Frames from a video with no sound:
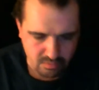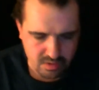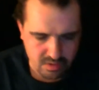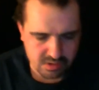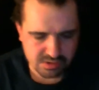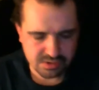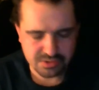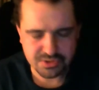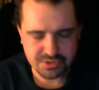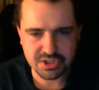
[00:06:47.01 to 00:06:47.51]

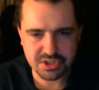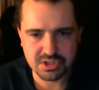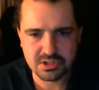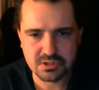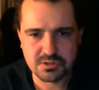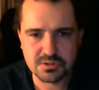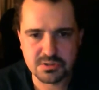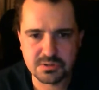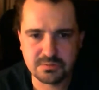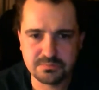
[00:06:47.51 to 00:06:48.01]
So
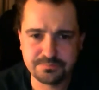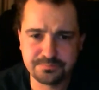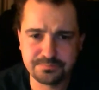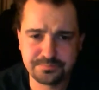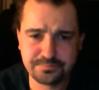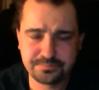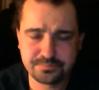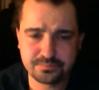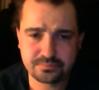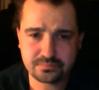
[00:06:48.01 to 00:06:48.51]
cheers.
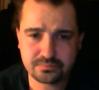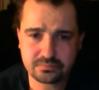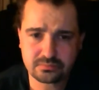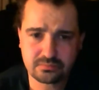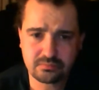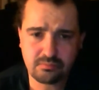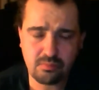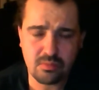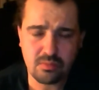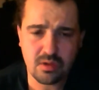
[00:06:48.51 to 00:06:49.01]

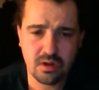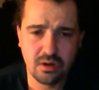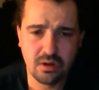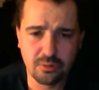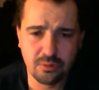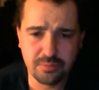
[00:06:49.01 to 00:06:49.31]
Hope